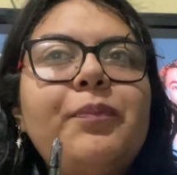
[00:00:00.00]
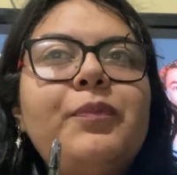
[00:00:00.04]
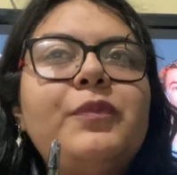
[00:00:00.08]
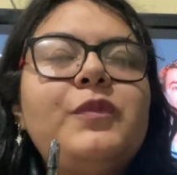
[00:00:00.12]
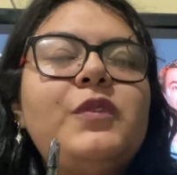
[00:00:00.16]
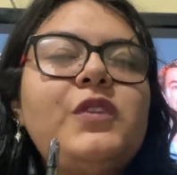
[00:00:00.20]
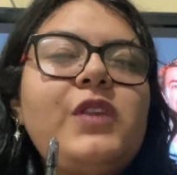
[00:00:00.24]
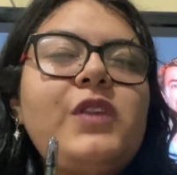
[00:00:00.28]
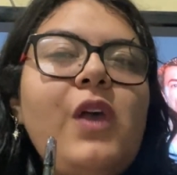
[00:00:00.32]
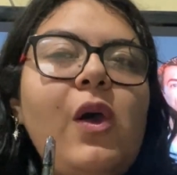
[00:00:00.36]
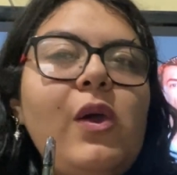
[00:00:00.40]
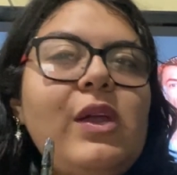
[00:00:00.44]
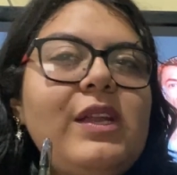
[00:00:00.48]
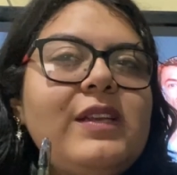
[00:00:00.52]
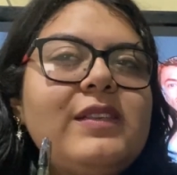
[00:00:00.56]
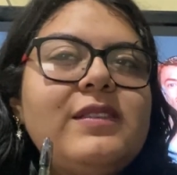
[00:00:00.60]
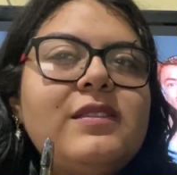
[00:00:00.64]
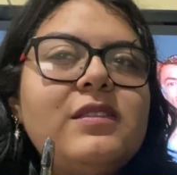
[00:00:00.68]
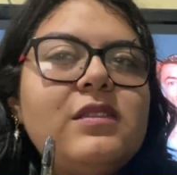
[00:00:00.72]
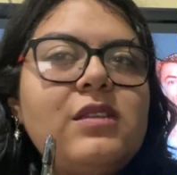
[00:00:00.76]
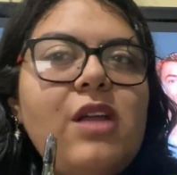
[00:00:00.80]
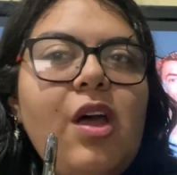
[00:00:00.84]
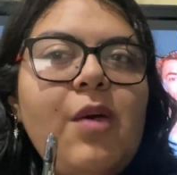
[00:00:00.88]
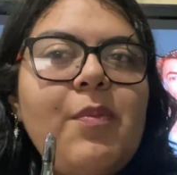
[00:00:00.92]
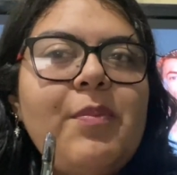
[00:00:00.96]
So it is
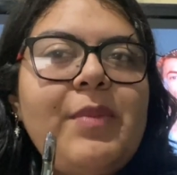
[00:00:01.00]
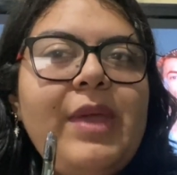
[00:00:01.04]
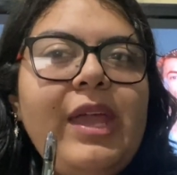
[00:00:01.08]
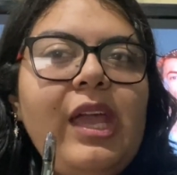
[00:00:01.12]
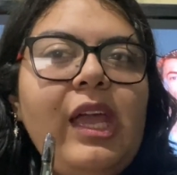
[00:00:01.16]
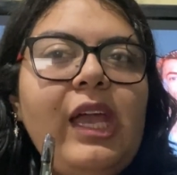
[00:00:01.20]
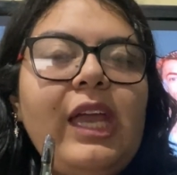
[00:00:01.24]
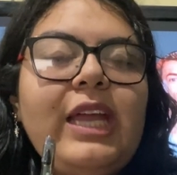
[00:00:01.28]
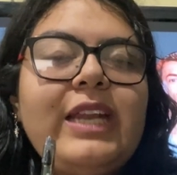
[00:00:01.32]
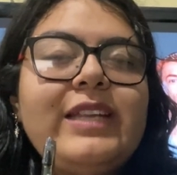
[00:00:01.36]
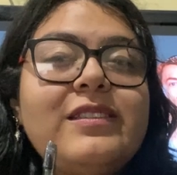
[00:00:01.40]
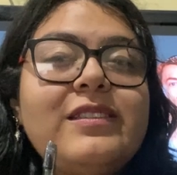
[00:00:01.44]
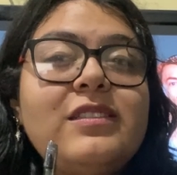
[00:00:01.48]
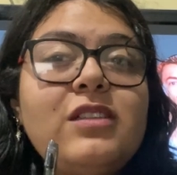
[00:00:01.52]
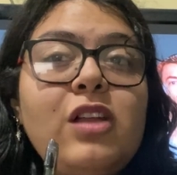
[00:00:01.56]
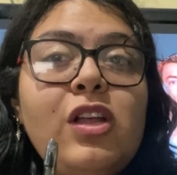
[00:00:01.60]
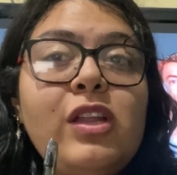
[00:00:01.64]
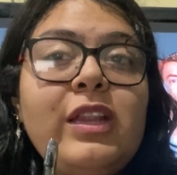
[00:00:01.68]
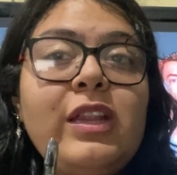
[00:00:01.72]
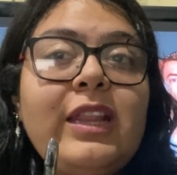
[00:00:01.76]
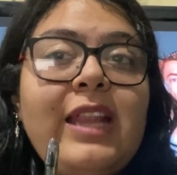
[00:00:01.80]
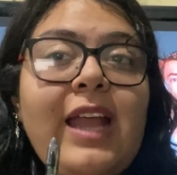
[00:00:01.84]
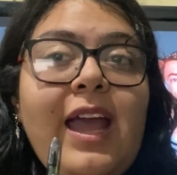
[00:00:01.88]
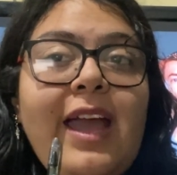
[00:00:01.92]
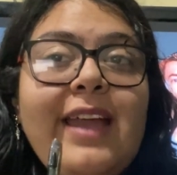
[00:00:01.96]
not big, it
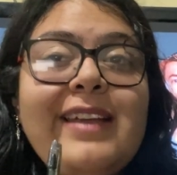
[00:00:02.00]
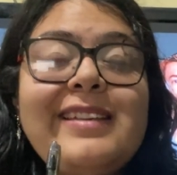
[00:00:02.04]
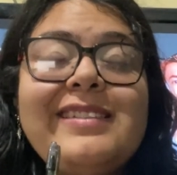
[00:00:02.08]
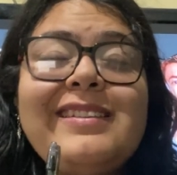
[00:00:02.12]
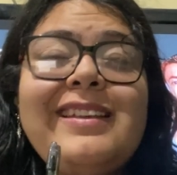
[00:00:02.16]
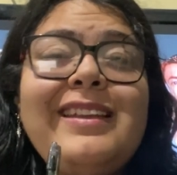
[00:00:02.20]
not nice,